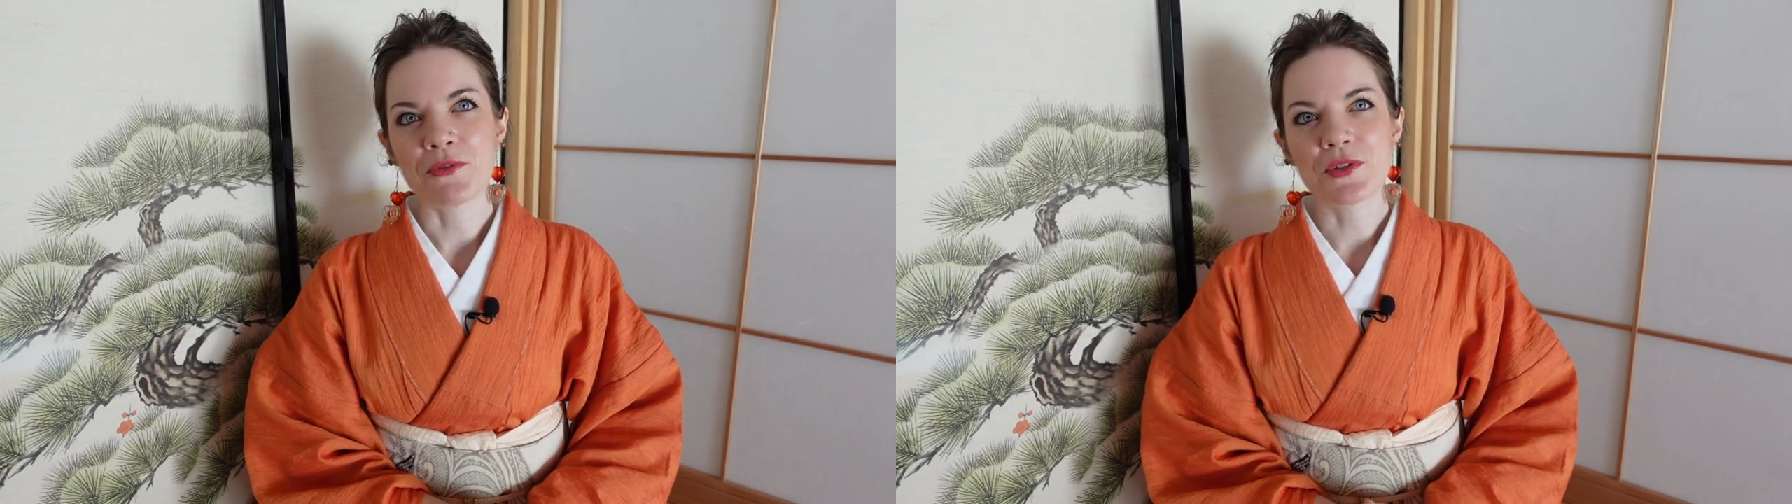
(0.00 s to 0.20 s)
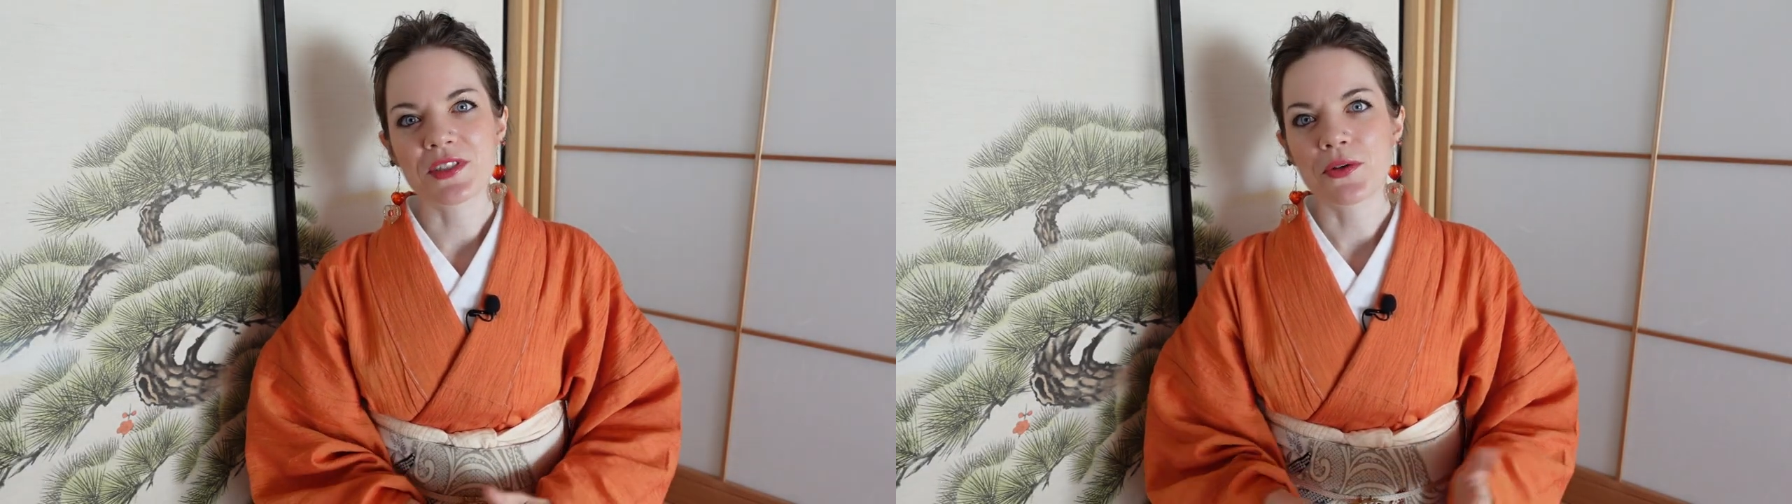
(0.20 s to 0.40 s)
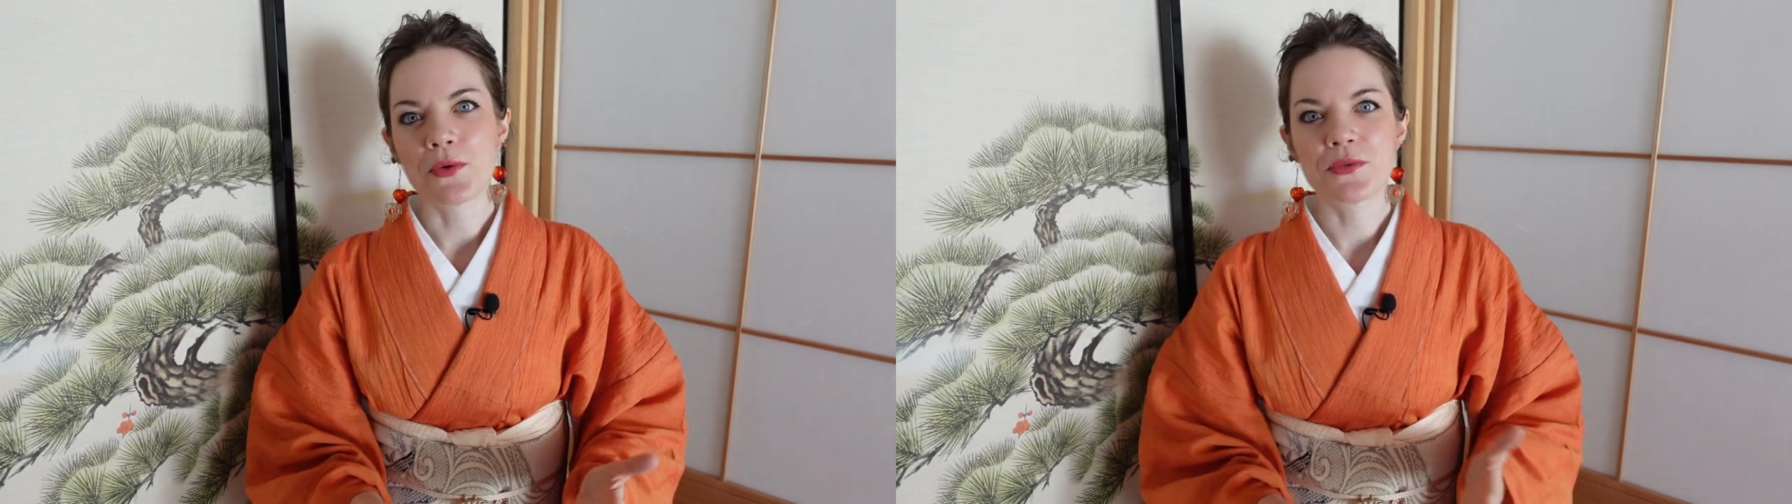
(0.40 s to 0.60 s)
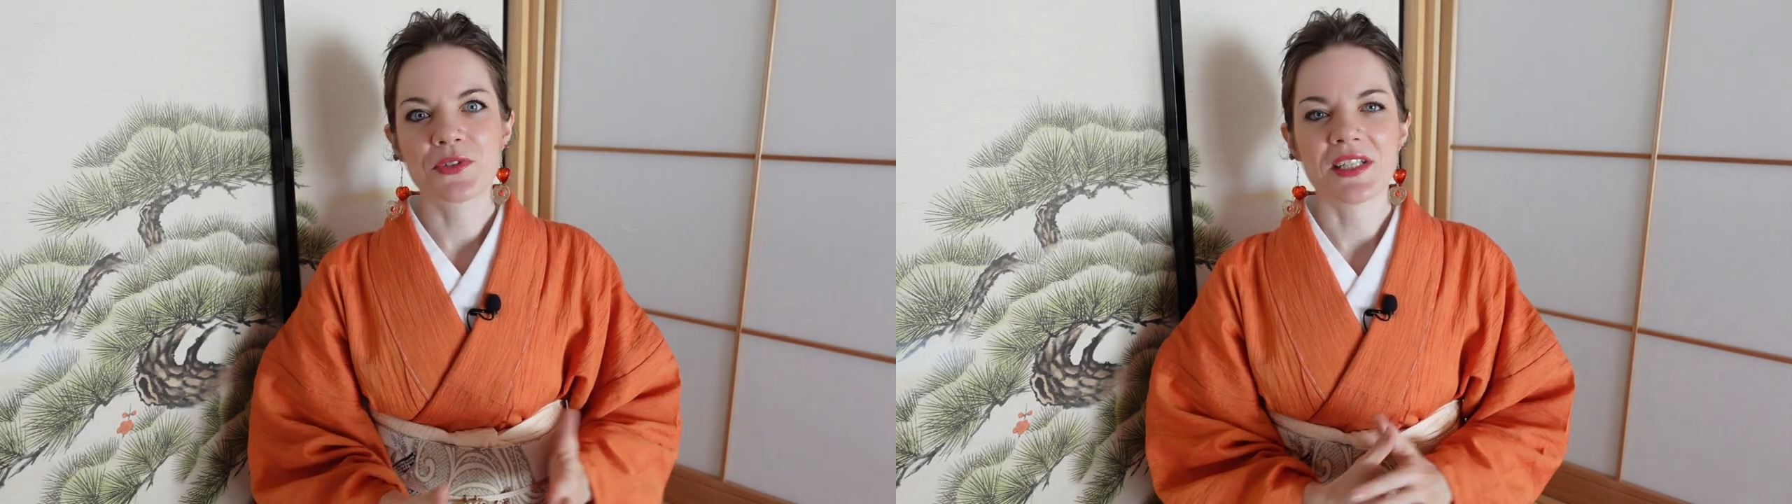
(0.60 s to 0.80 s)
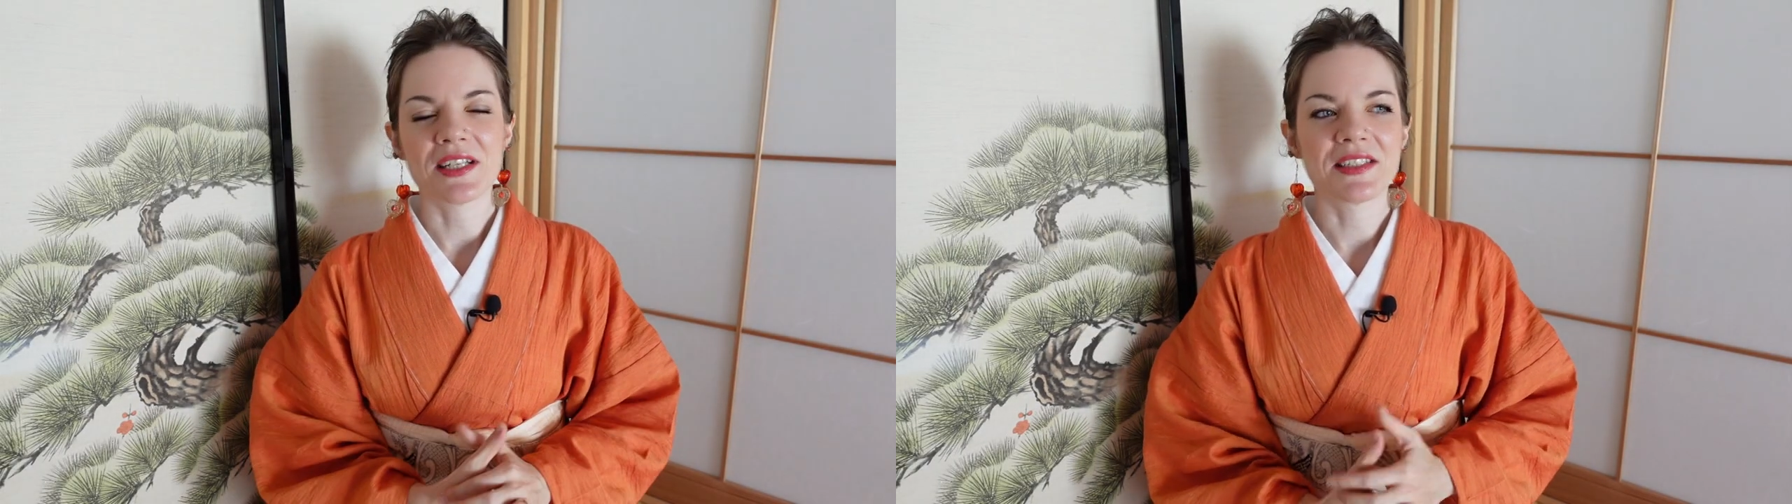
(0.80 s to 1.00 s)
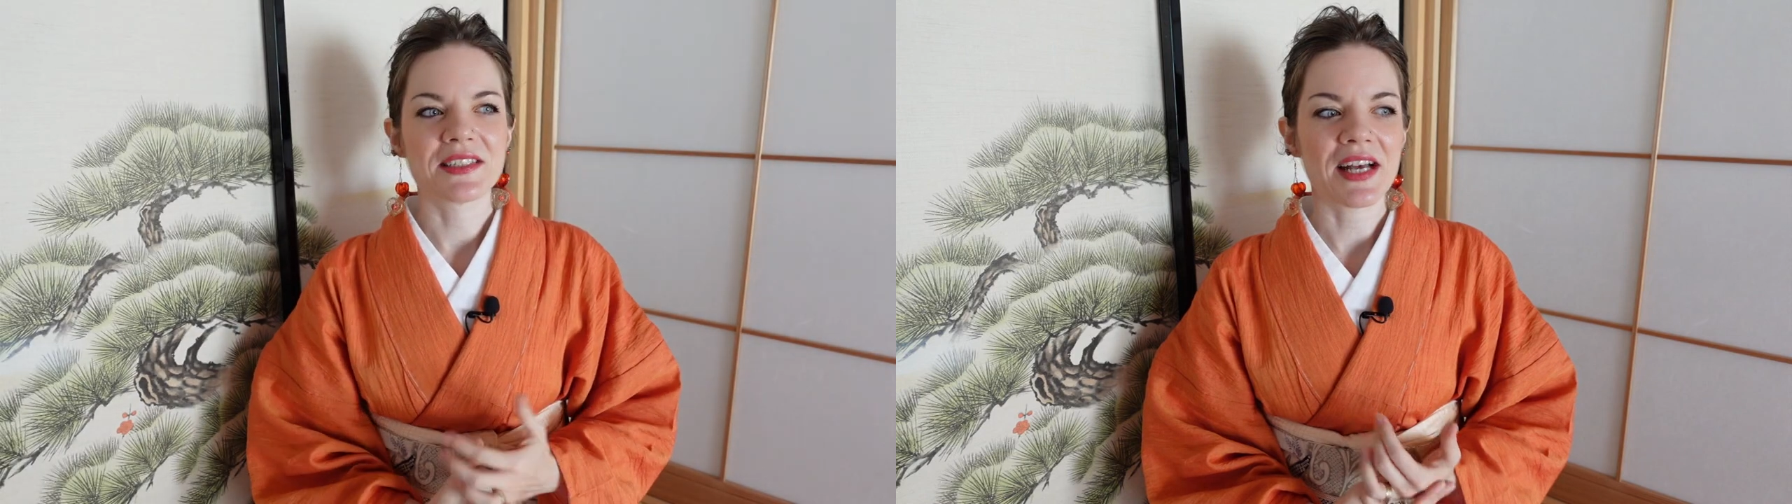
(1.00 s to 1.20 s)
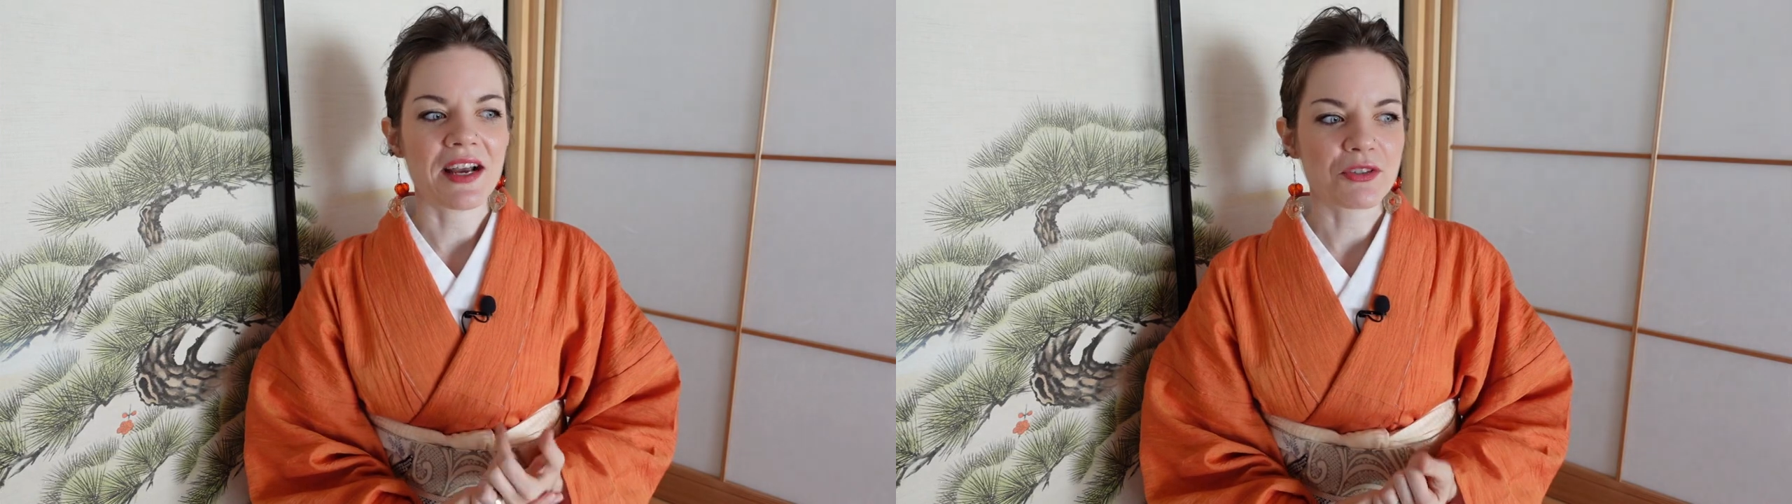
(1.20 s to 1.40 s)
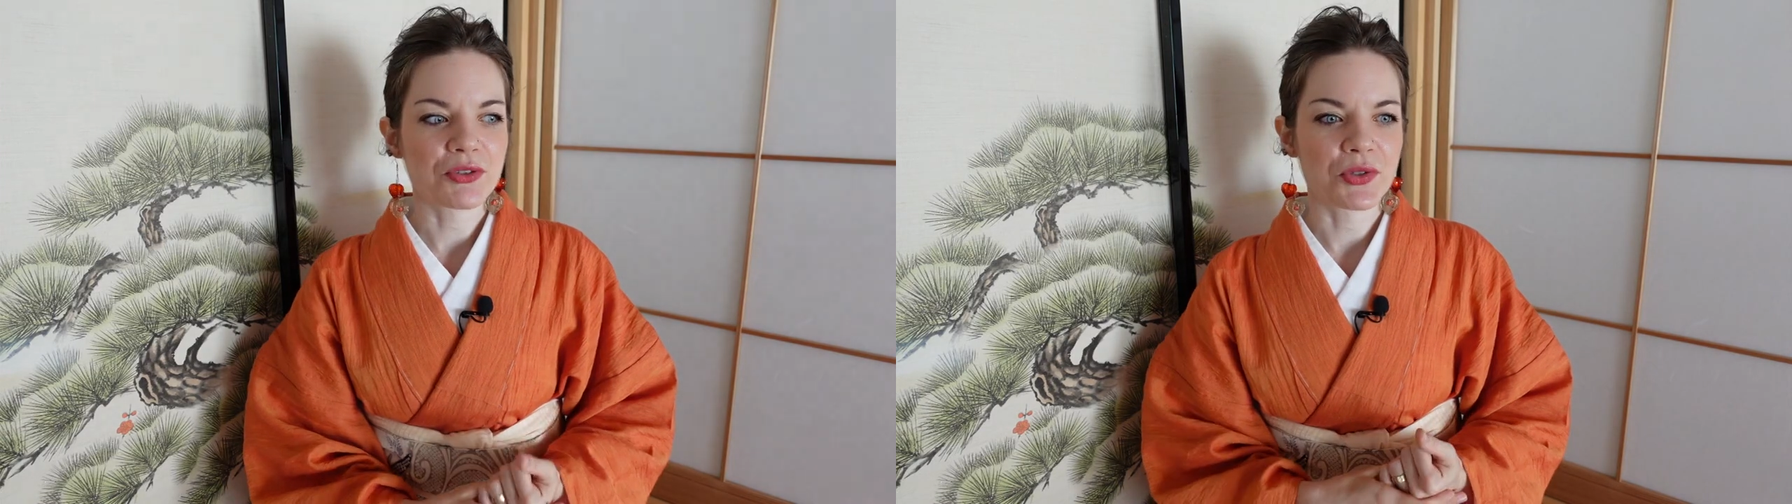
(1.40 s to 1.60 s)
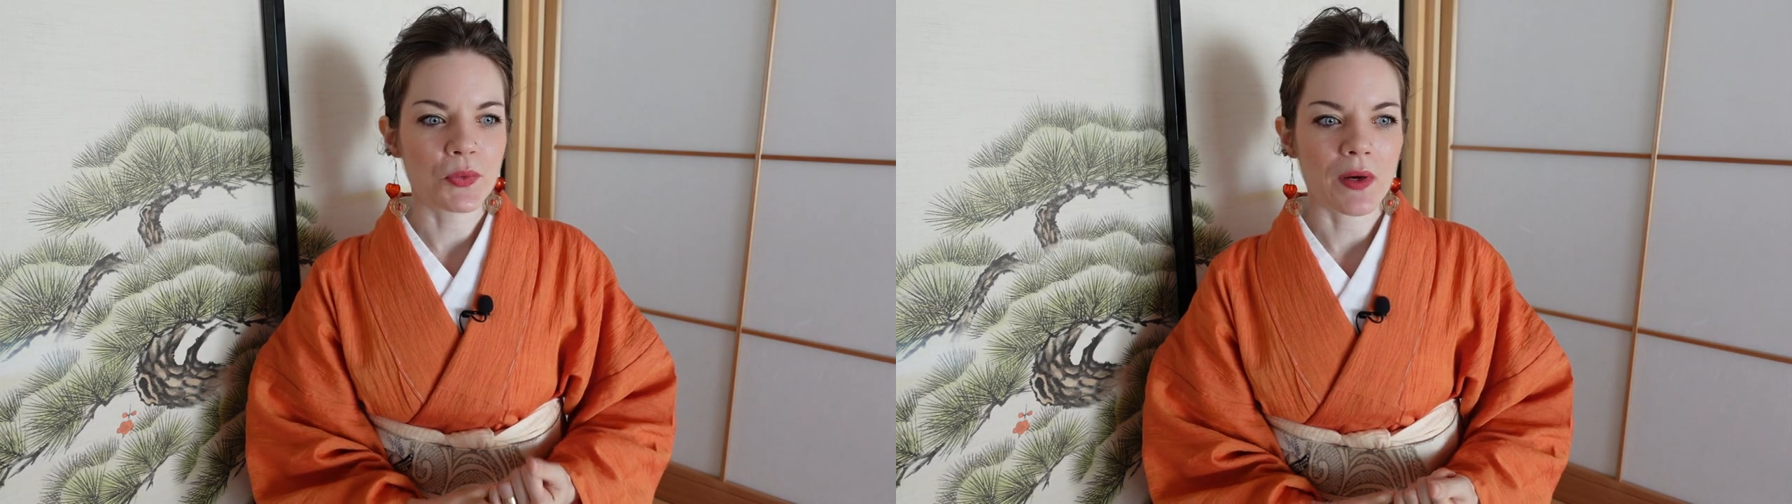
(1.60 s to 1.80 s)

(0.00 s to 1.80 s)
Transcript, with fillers: Otsuka is actually